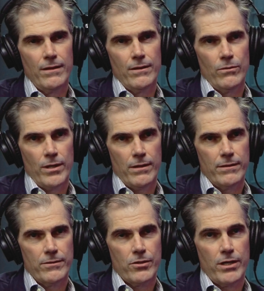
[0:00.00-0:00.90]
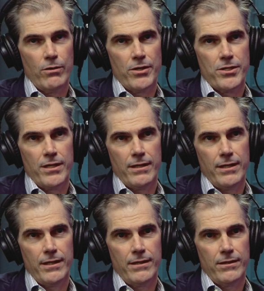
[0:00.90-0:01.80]
Well, it's a great question. I
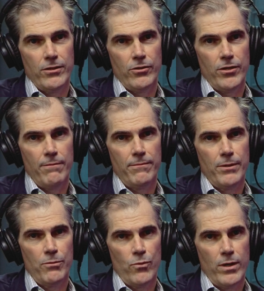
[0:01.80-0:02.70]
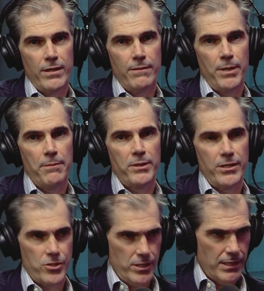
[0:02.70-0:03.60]
think, you know, num number one, the
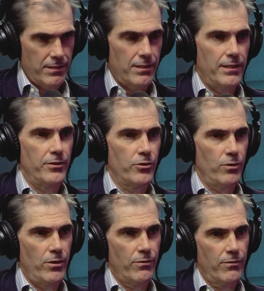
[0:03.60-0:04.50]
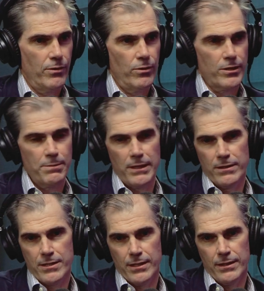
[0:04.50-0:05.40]
population density and the growth that we're
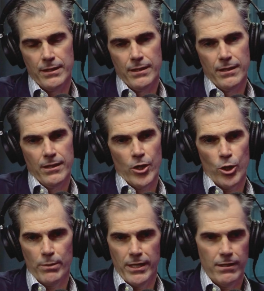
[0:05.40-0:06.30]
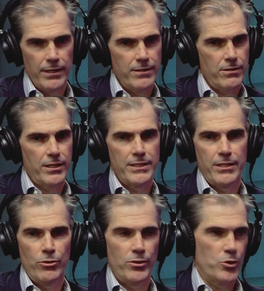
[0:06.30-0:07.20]
experiencing urban areas are
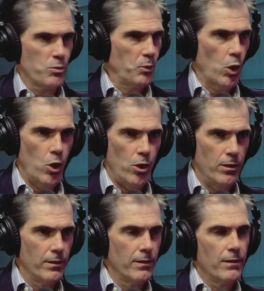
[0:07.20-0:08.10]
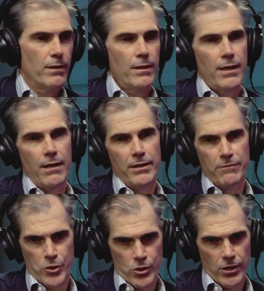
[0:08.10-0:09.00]
continuing to sprawl. Our
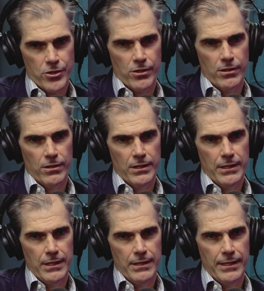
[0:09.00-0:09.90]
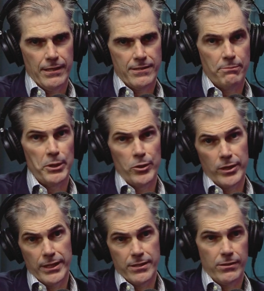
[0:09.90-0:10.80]
infrastructure uh, and its
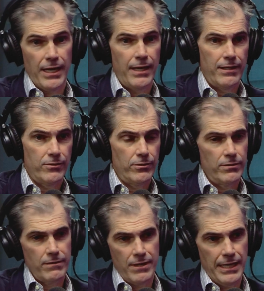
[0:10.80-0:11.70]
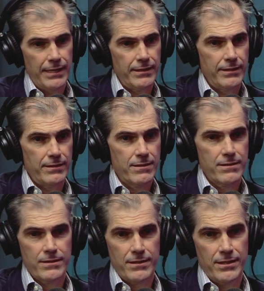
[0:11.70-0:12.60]
ability to handle that is
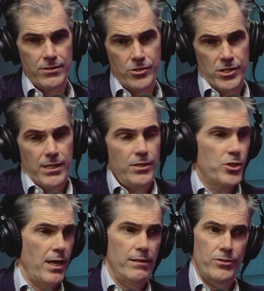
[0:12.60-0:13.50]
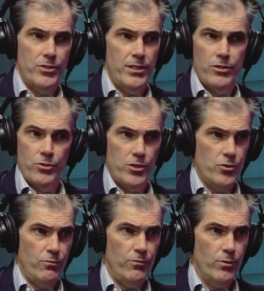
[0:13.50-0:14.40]
is just getting challenged in
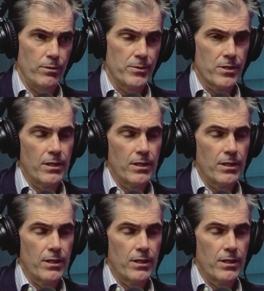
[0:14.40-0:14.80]
traditional forms.